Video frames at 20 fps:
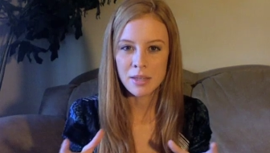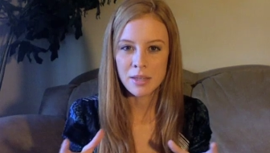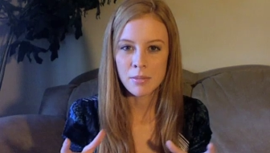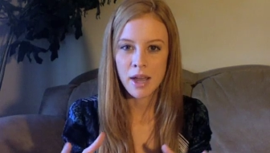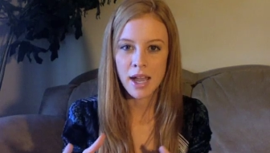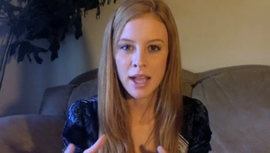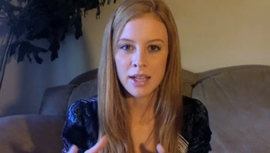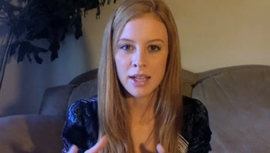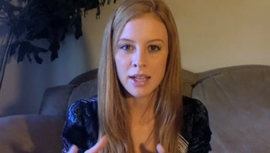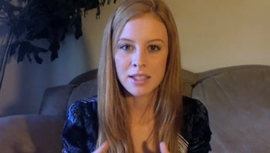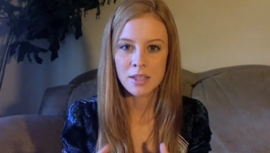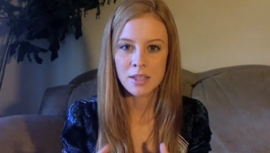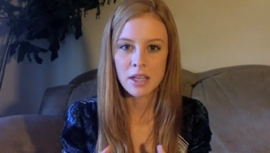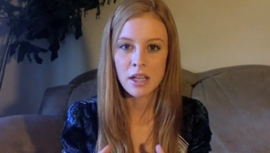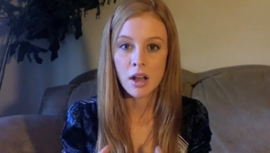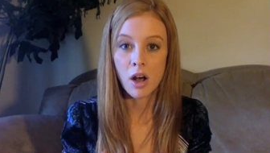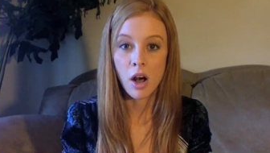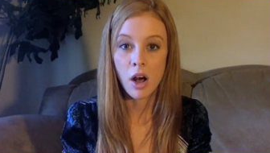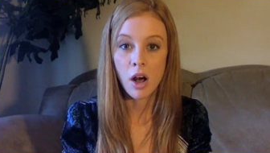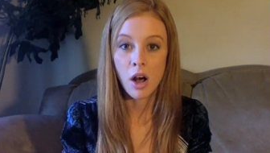the mind to be
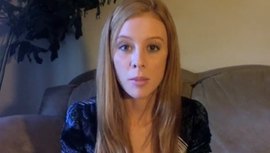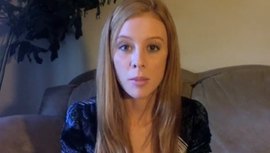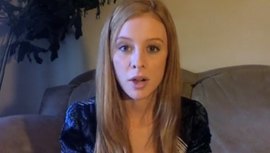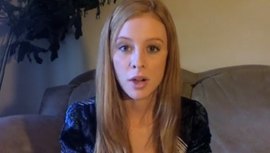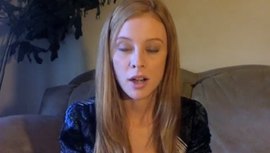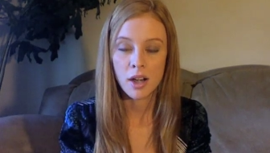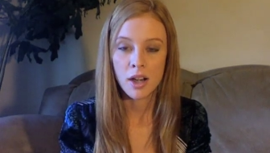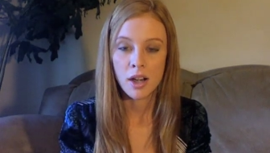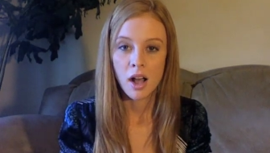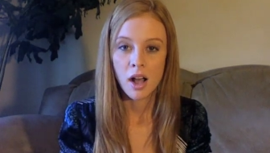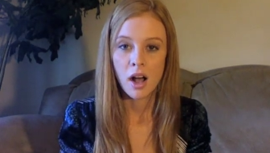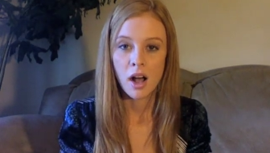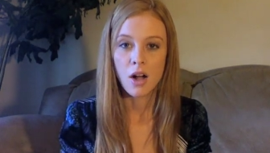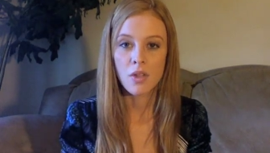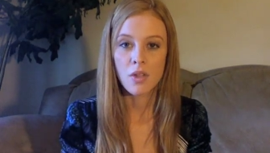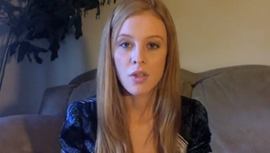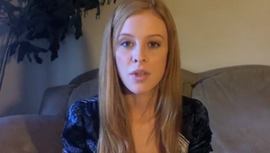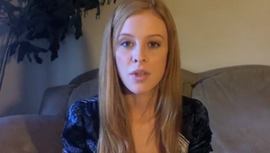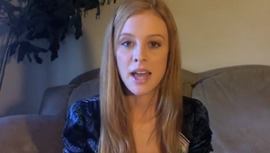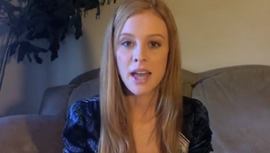calmer,
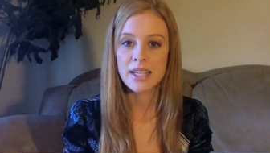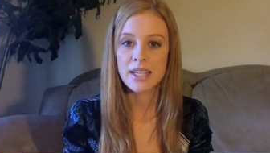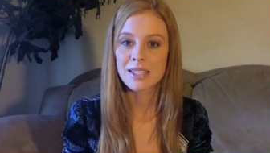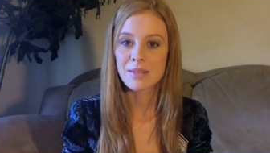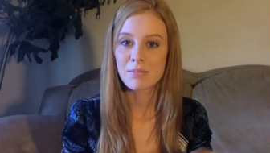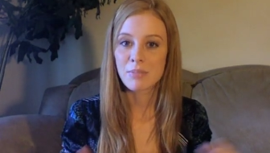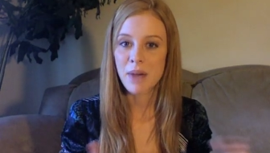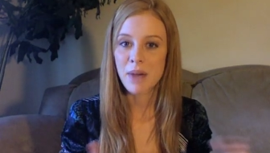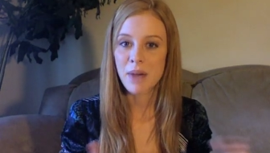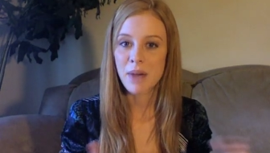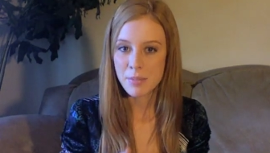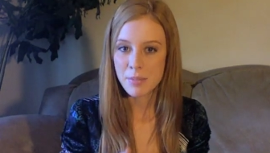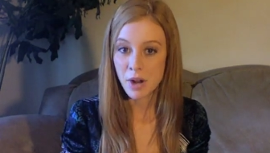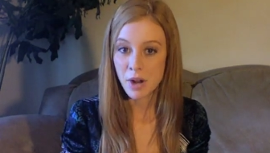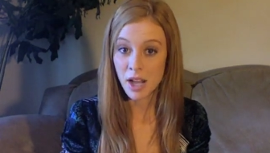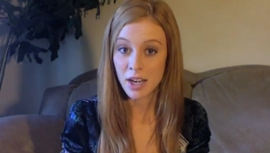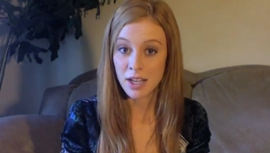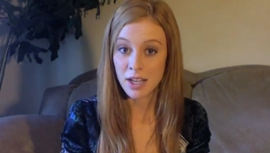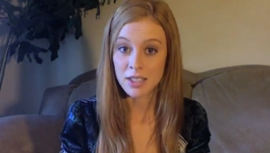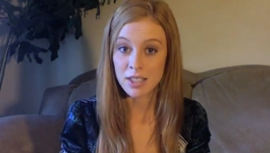although that is a
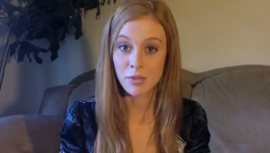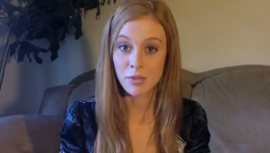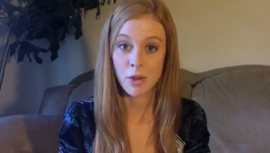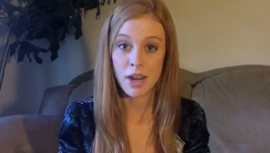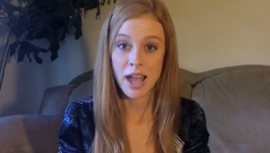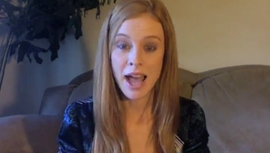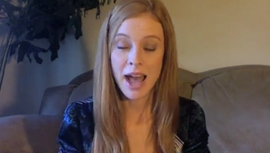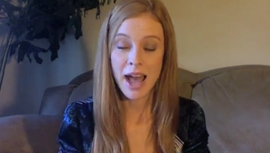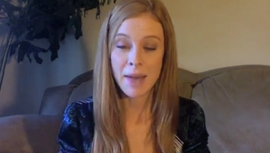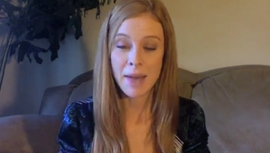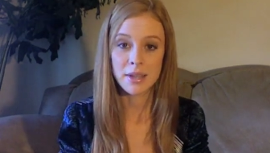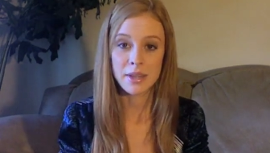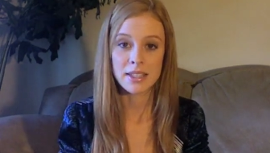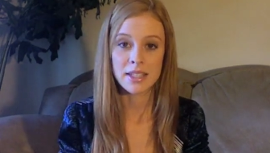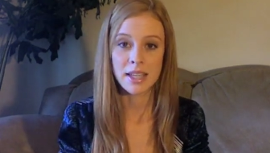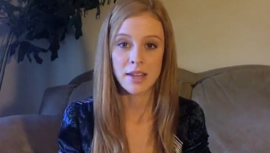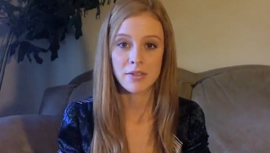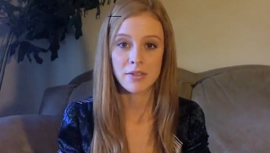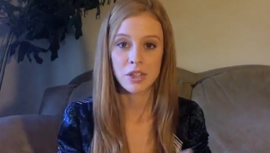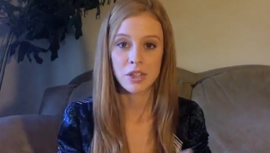byproduct of what
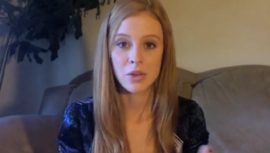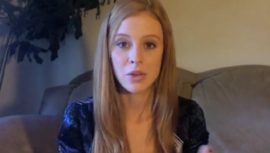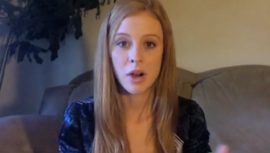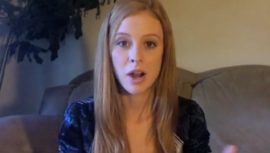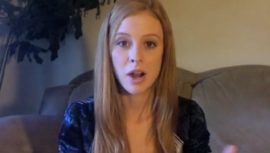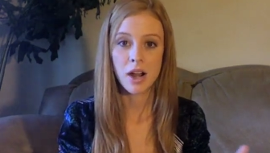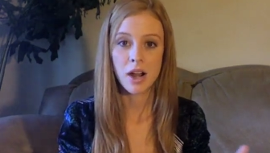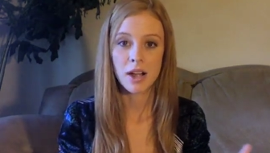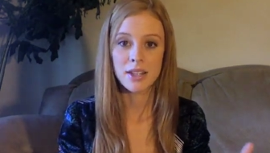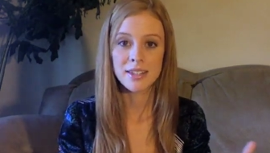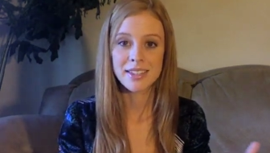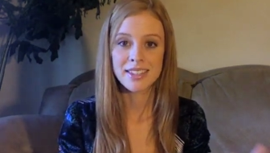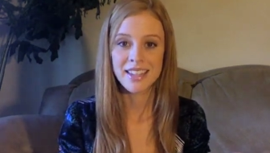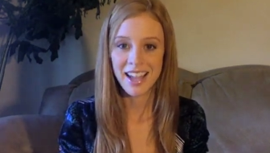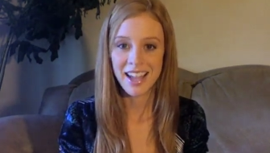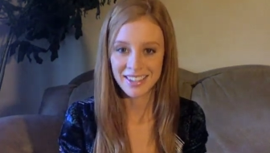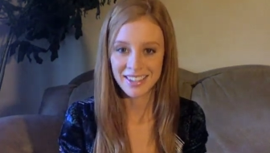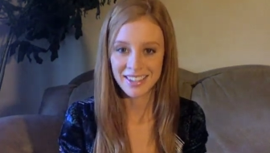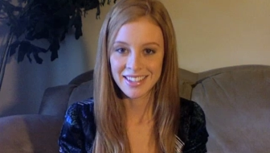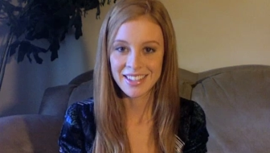happens after you are in
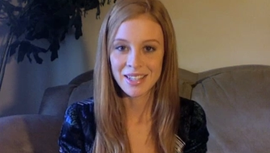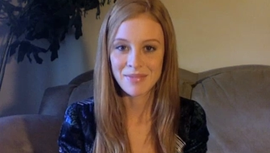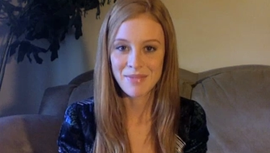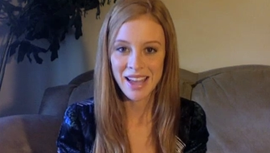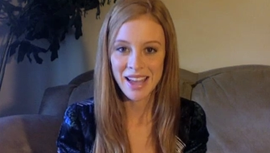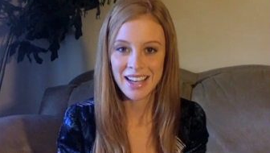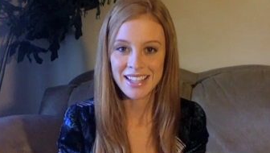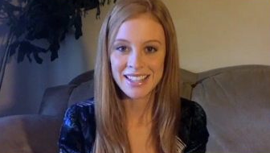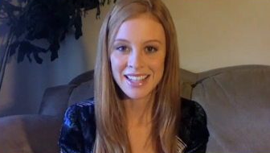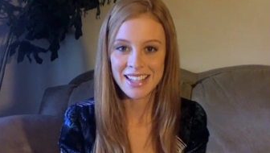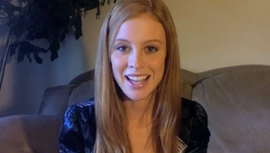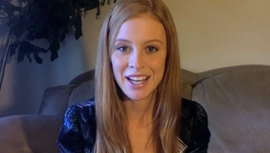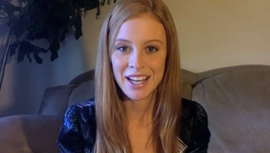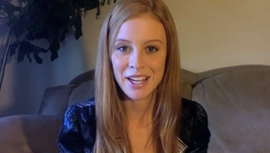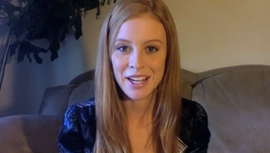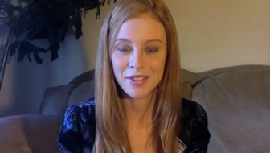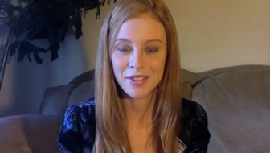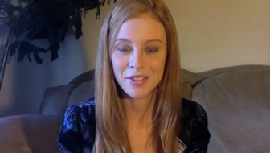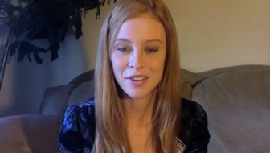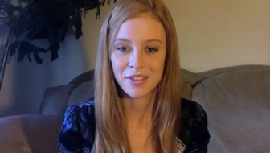silence and
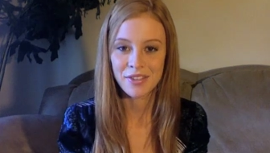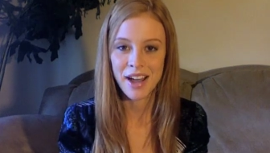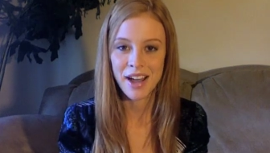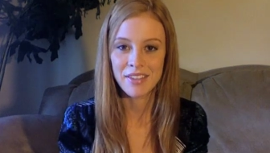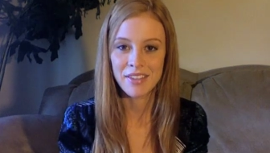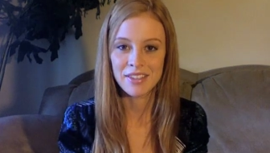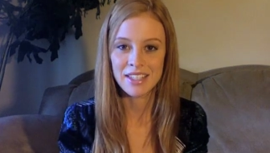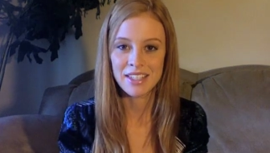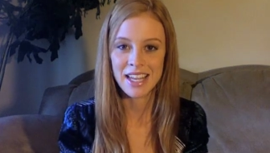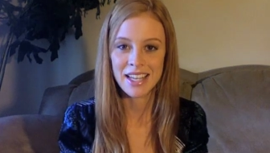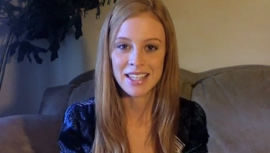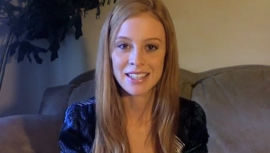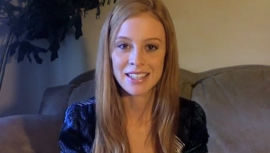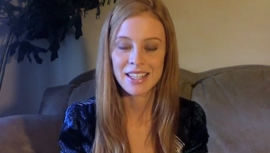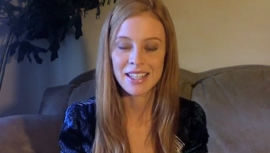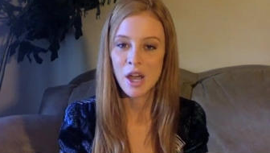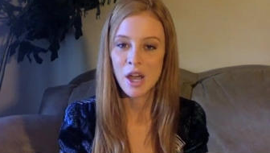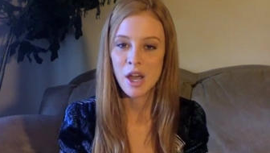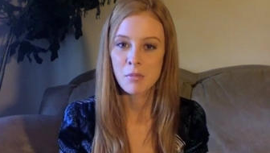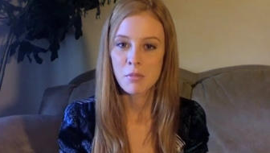meditating for five days.
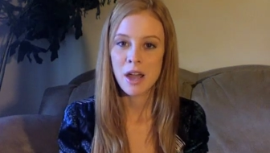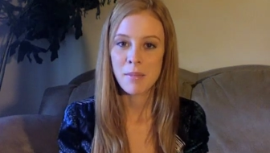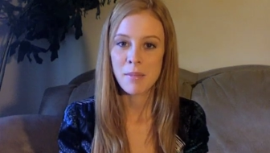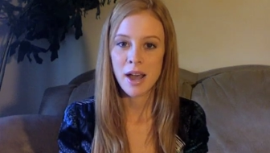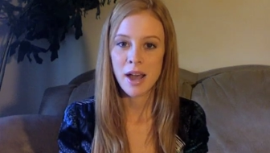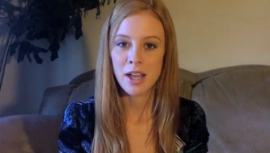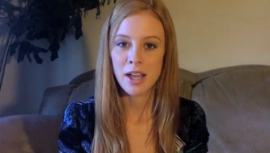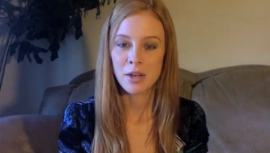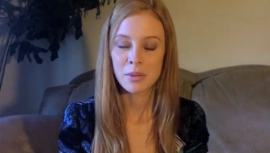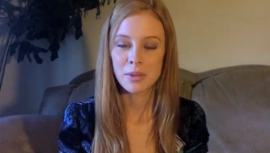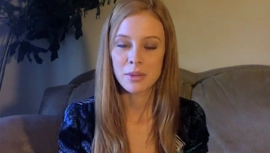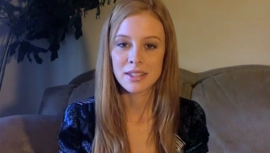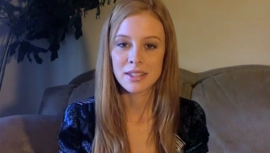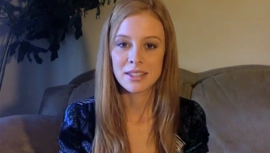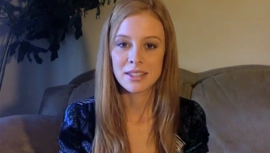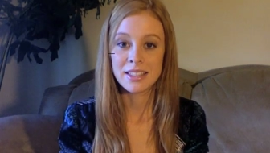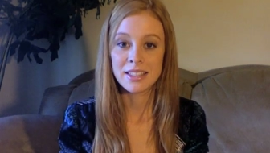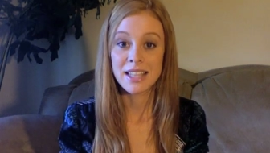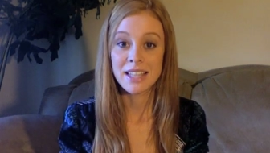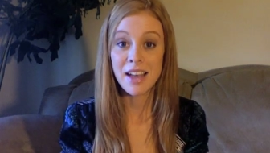My mind was
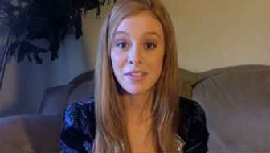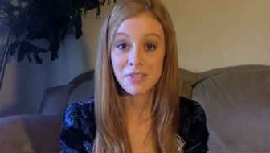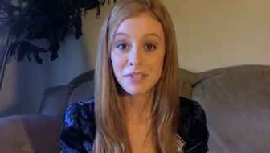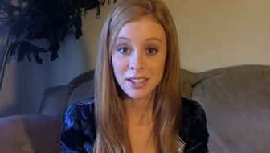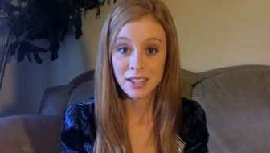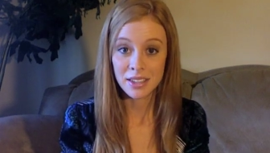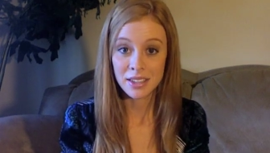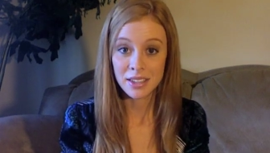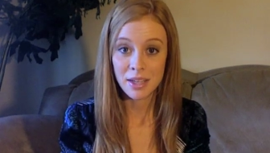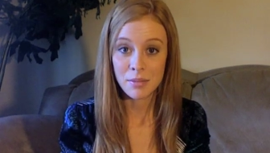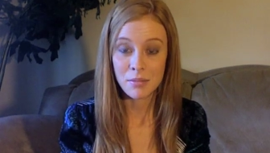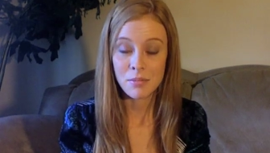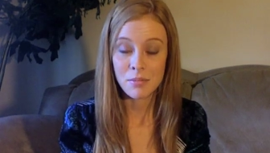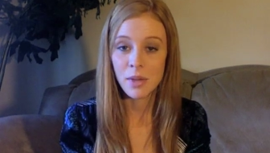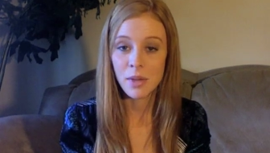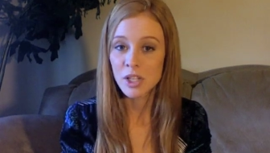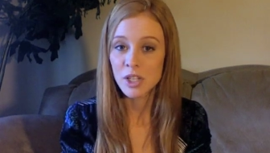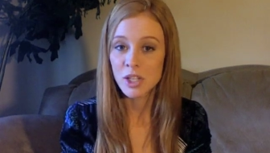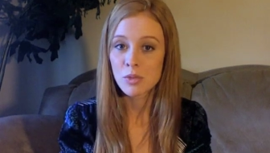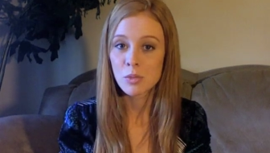definitely
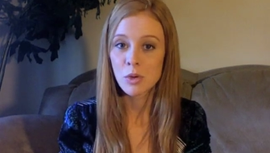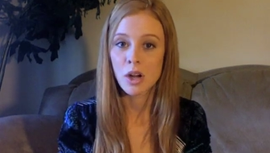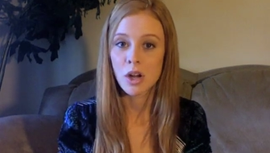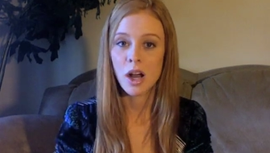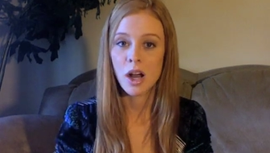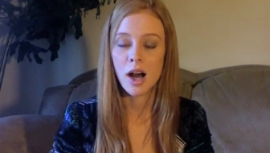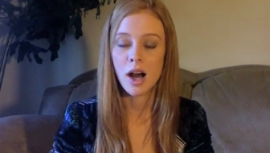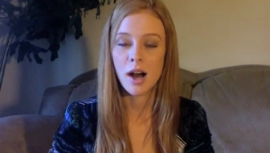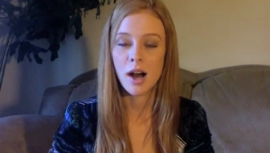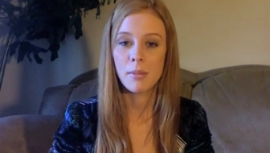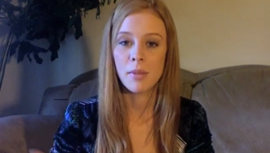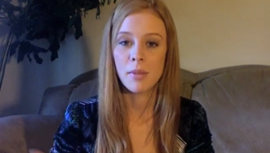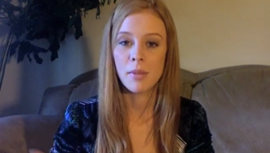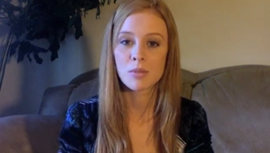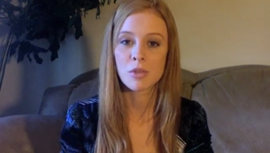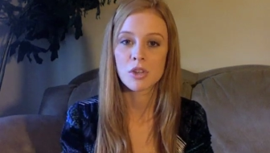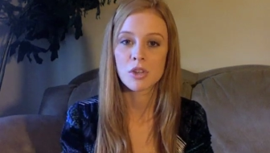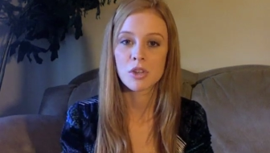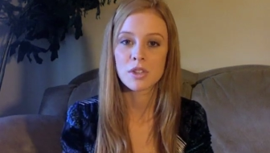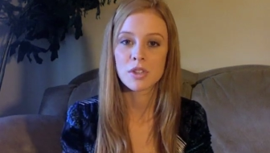much more calm,
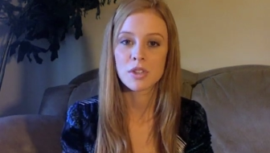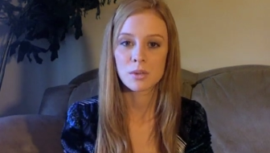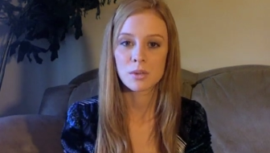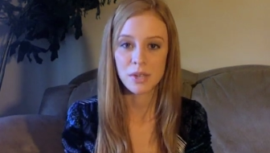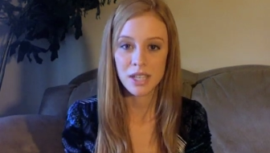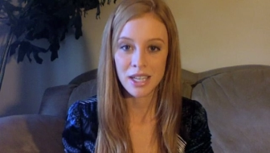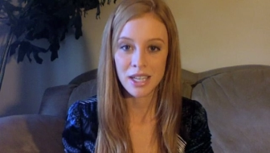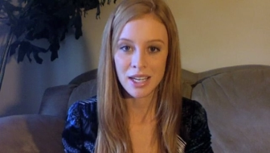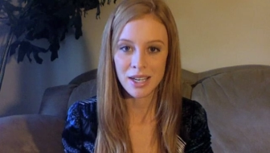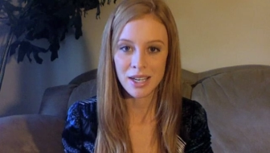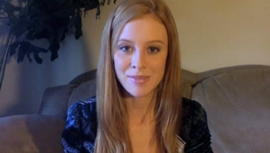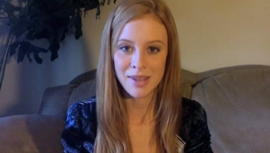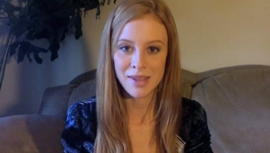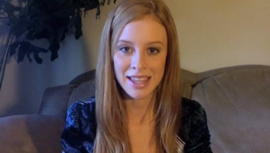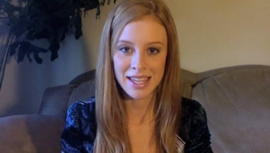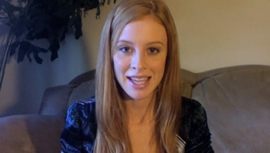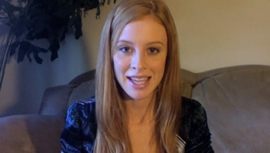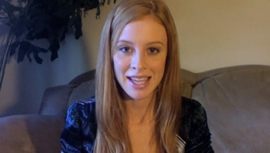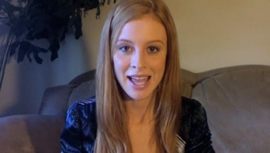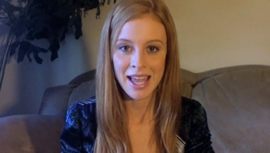much more serene by
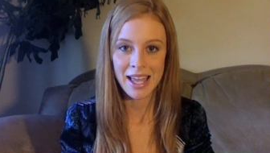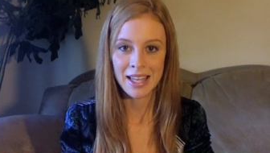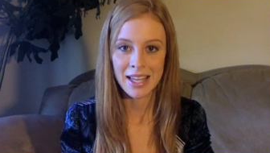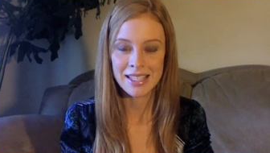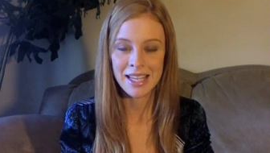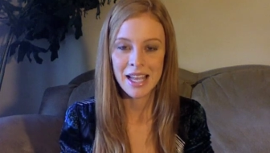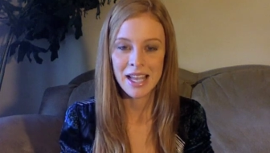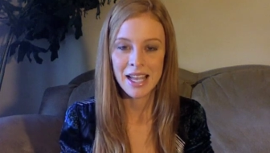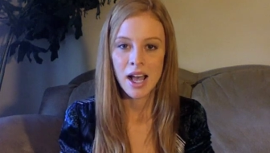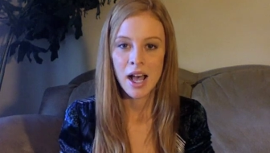the end.